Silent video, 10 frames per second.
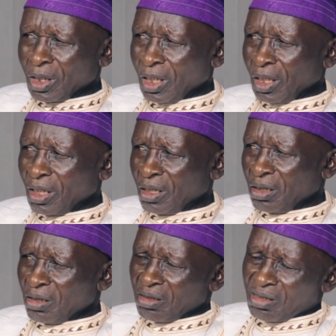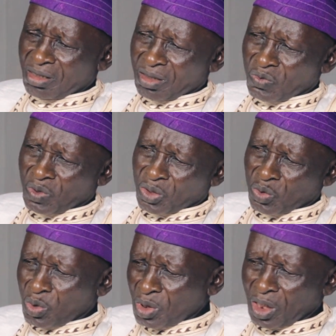with
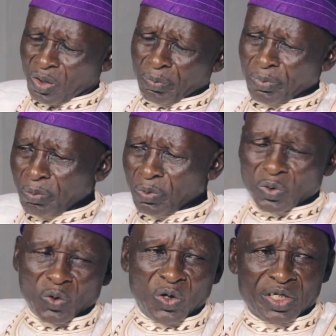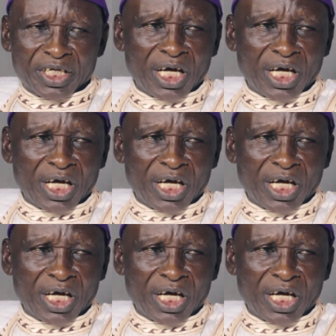what our people call it